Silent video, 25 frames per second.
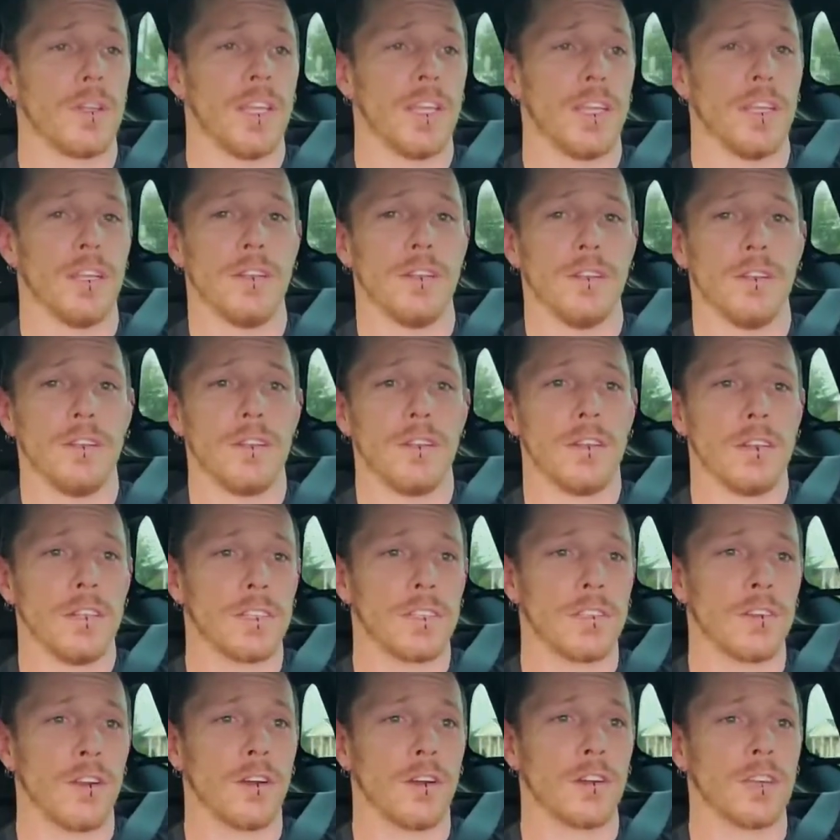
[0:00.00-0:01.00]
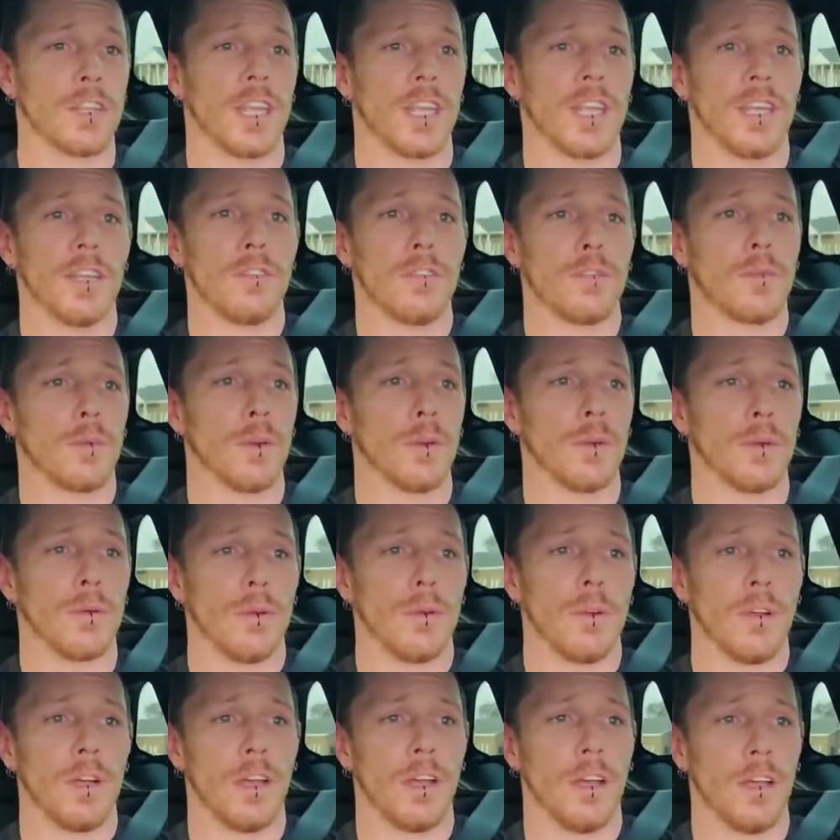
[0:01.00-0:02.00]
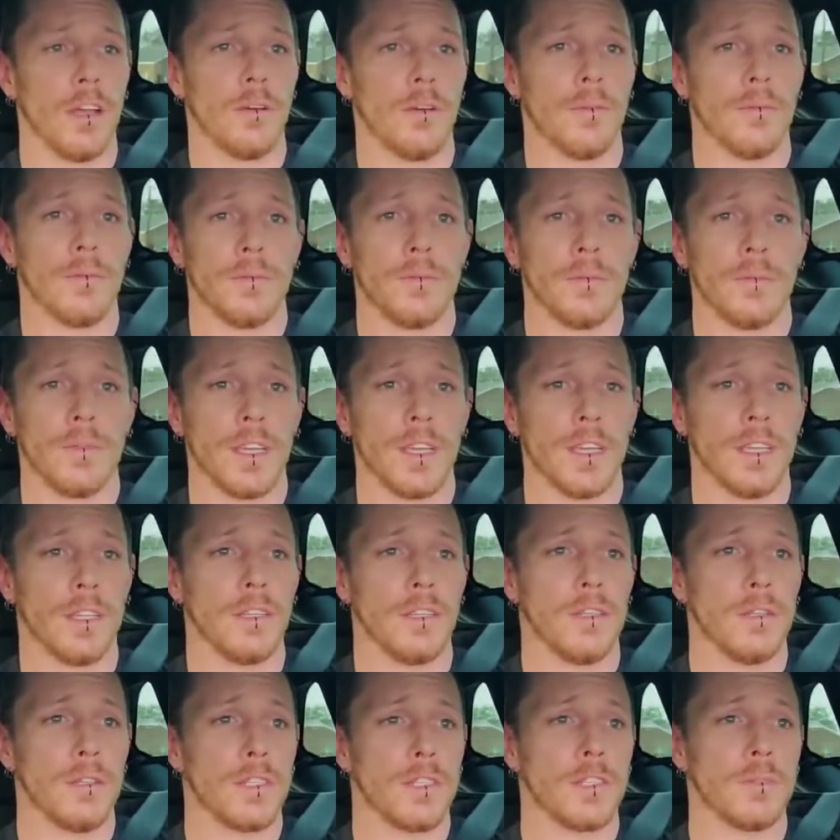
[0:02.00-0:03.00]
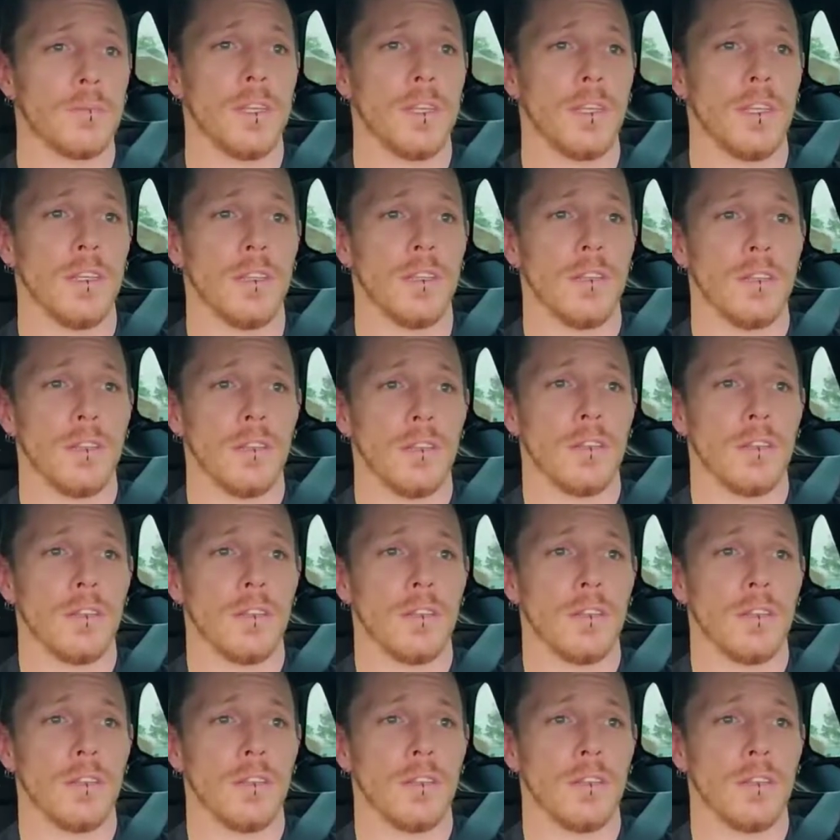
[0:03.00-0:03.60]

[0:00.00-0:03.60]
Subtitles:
and it's hard to get through. And you should be